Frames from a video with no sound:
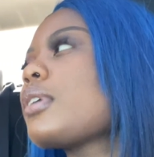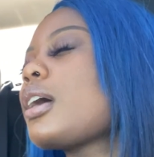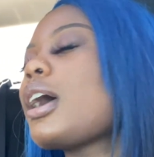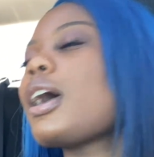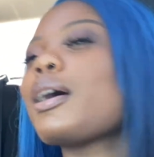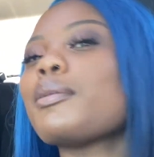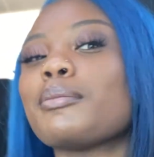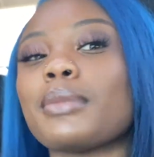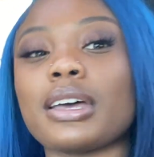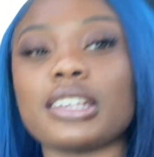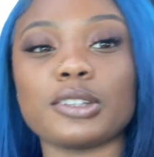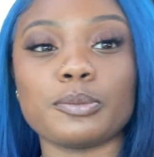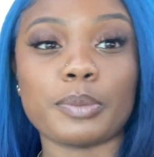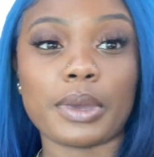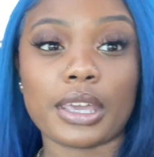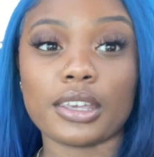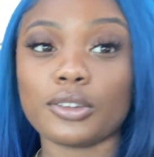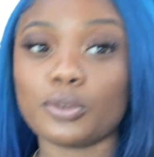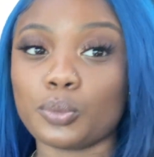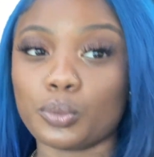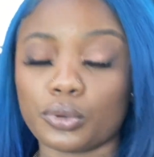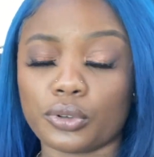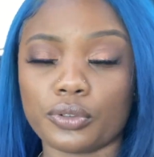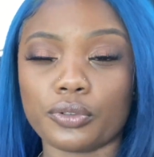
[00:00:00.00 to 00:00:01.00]
my space
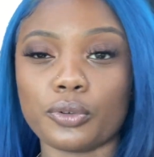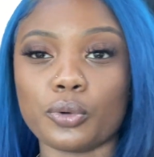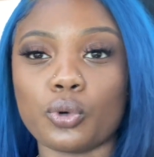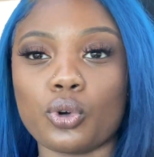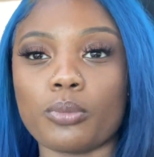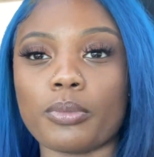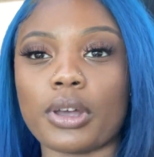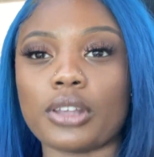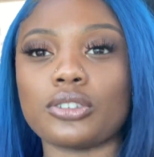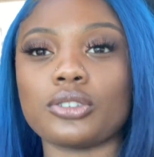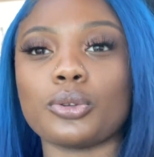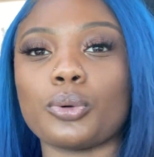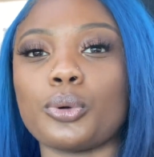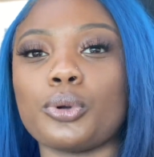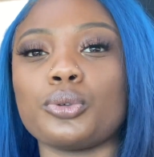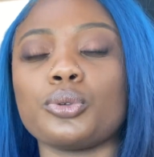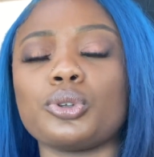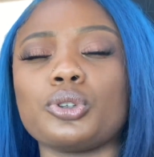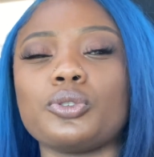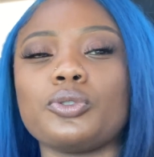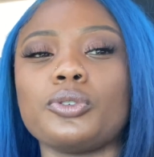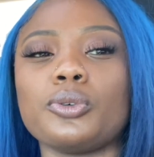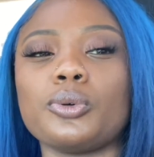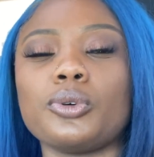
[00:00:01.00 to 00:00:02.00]
was full, my storage
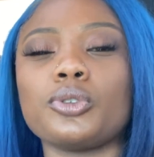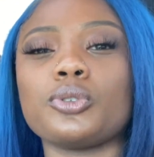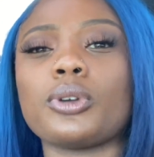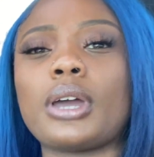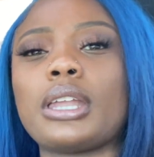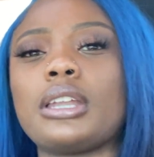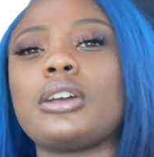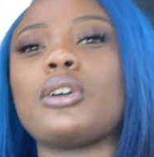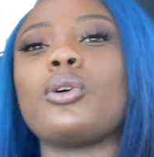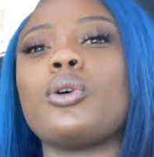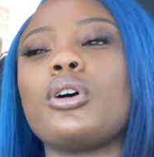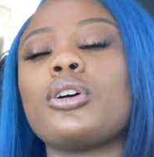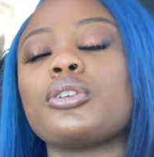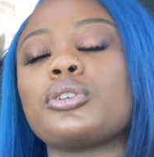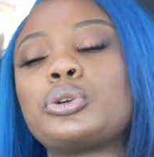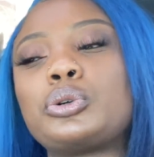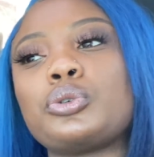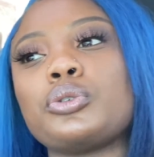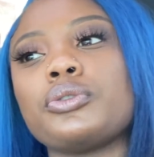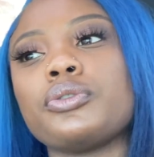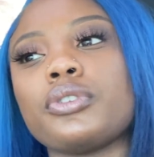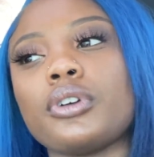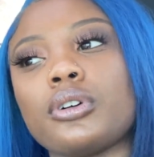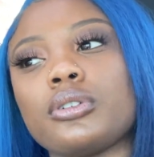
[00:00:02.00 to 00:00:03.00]
was full, so I had to go on
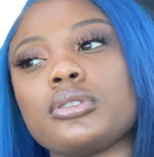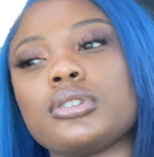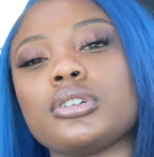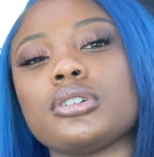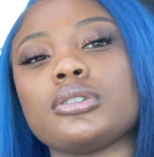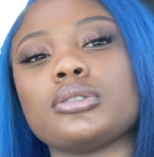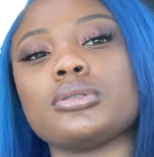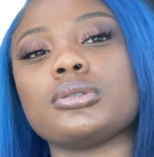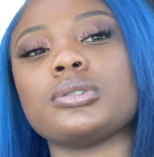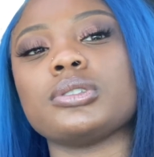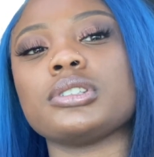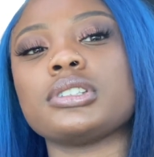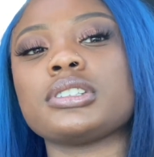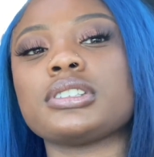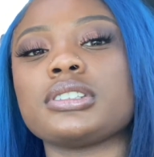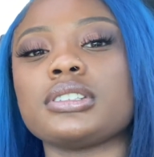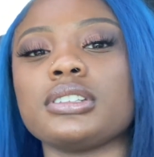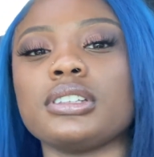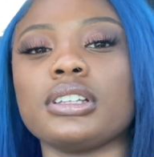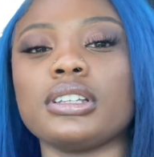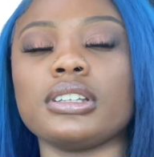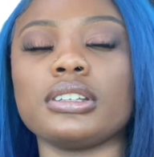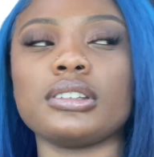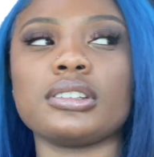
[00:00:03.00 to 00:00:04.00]
Google Photos,
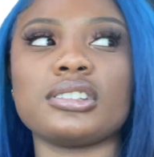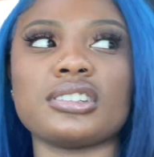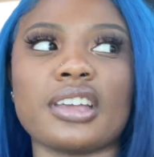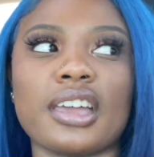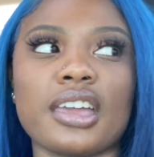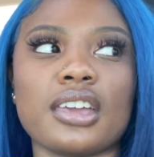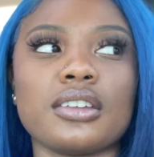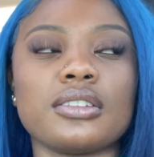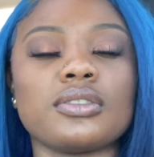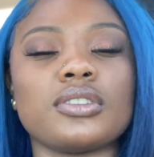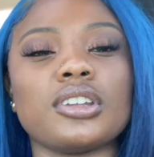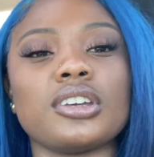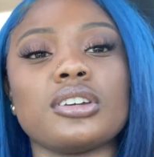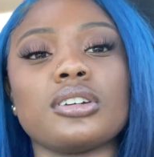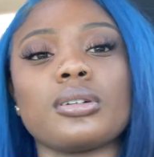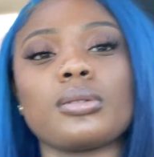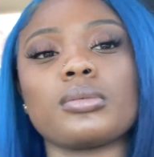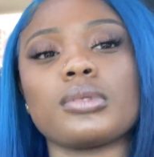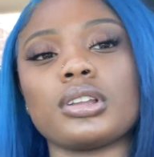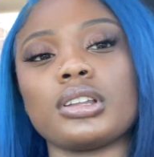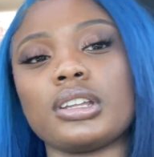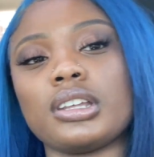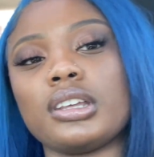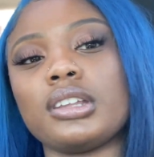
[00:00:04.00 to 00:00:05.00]
save them,
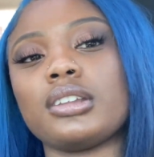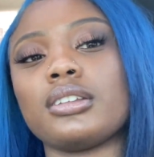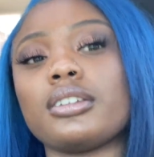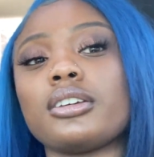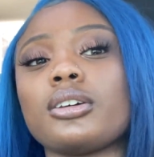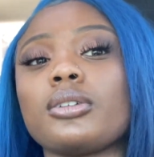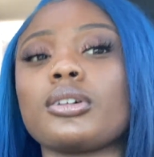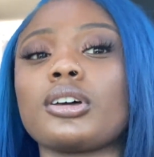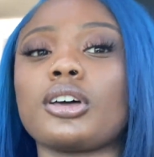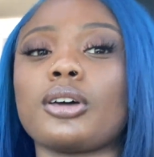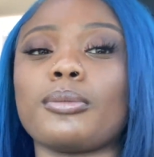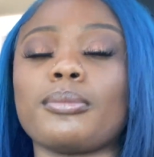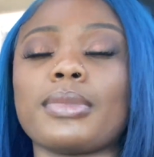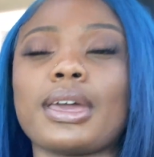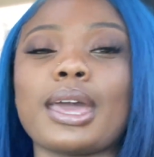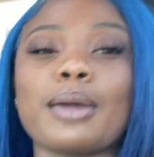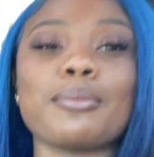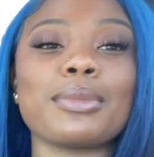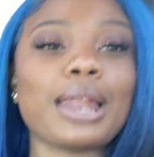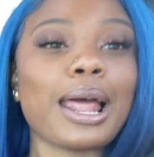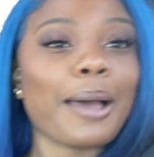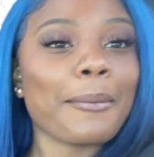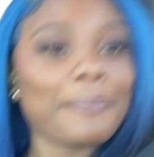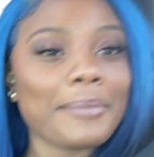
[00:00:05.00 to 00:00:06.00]
delete them, come back,
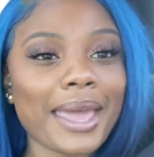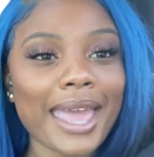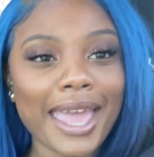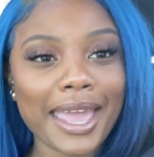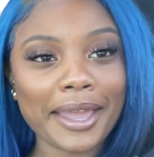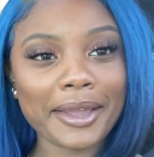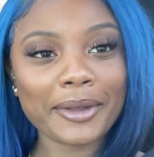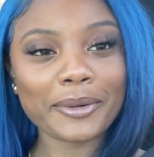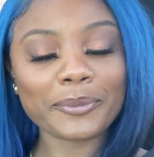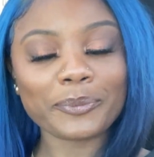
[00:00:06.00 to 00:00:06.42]
but I'm back.